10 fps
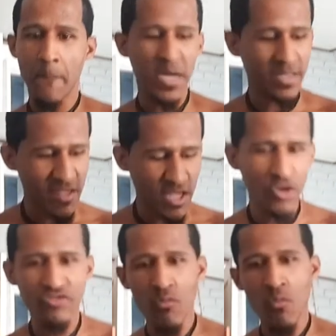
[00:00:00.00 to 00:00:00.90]
But the
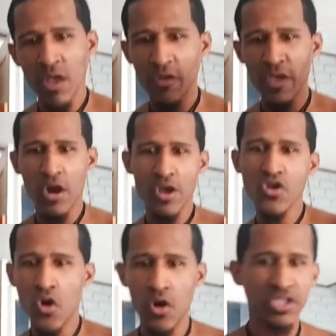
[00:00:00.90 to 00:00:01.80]
children, whether they are
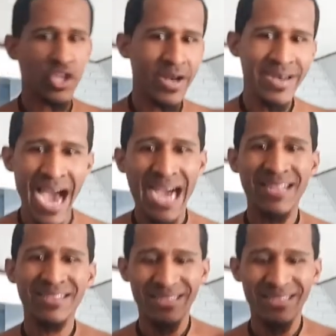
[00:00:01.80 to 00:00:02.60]
yours or not,